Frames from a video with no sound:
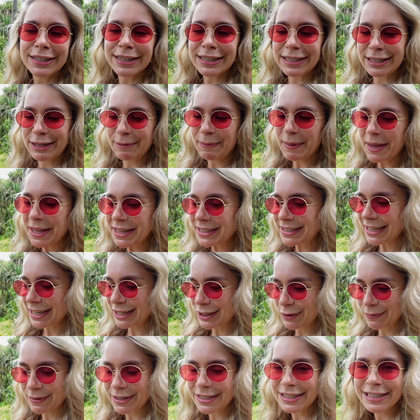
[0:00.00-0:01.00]
and some
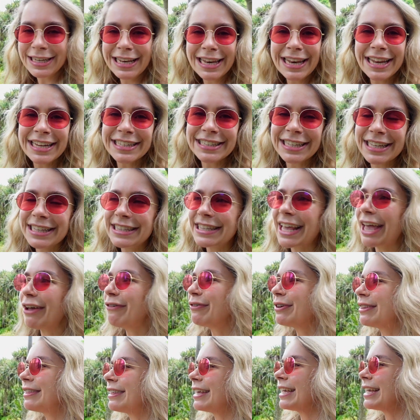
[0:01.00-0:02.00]
insects, obviously lizards,
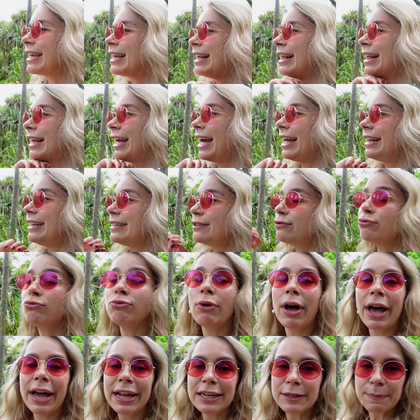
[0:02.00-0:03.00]
everything. And it's
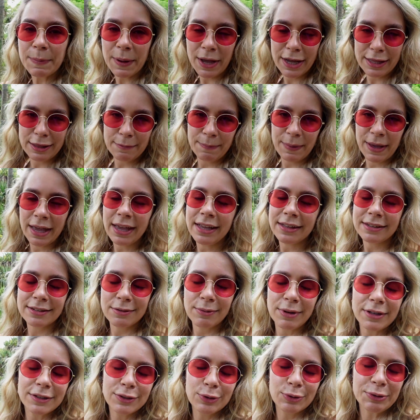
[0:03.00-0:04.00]
right by the bay. It's
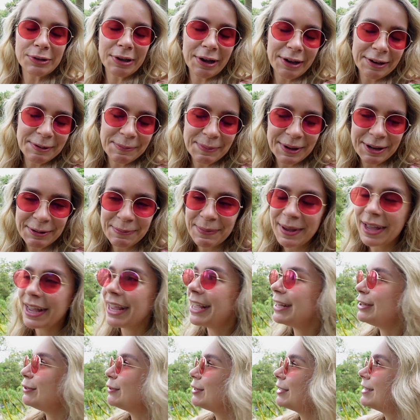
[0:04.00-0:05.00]
why it's called Garden by the
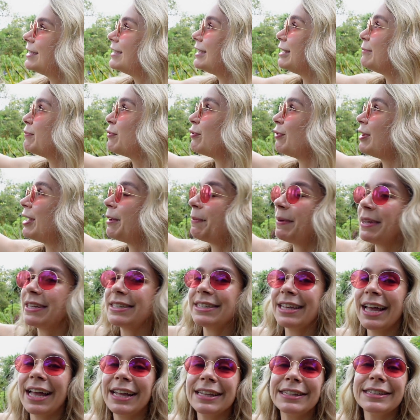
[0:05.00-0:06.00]
Bay. And you can see Marina Bay
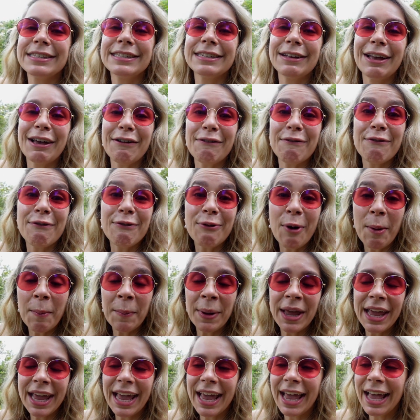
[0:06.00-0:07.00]
Sands uh, from
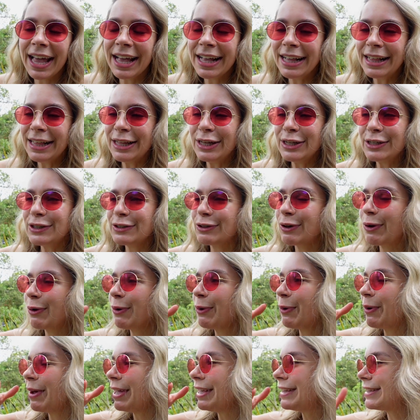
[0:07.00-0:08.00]
here.
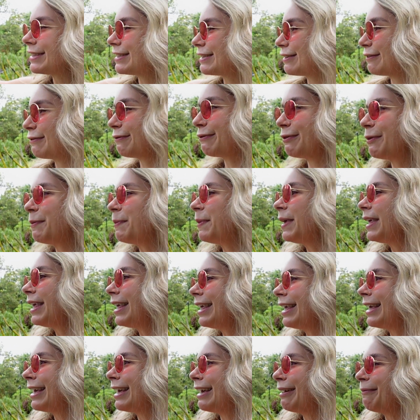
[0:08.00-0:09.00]
So it's, for
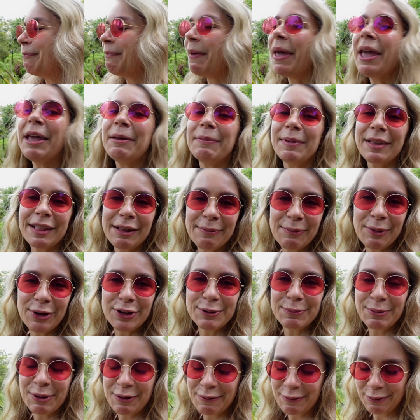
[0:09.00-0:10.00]
me, maybe the
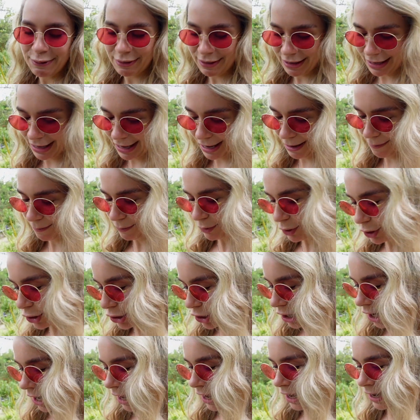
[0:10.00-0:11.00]
most beautiful thing here. Not
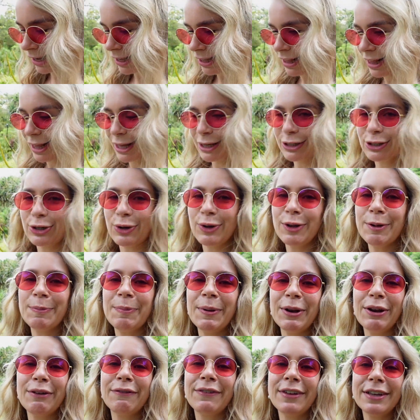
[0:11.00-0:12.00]
gonna lie. I'll show you a
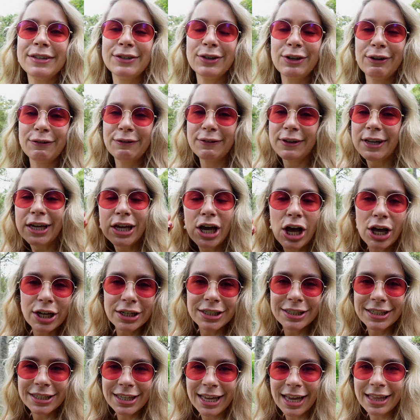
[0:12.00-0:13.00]
bit of a sort of cut
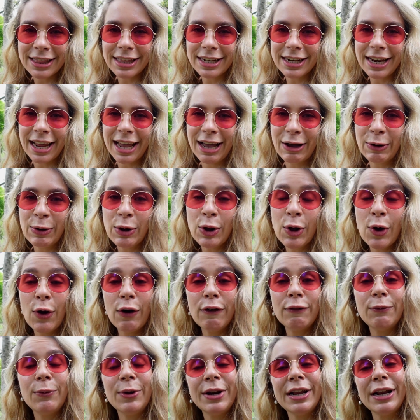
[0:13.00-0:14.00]
together now
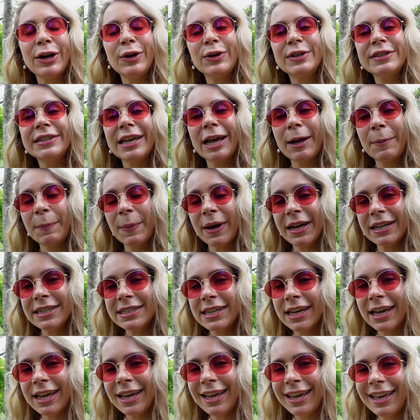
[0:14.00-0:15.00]
of what it looks like by
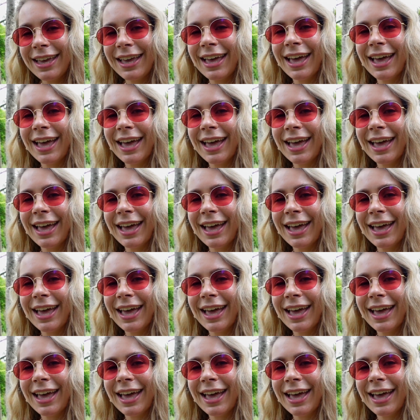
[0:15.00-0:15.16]
day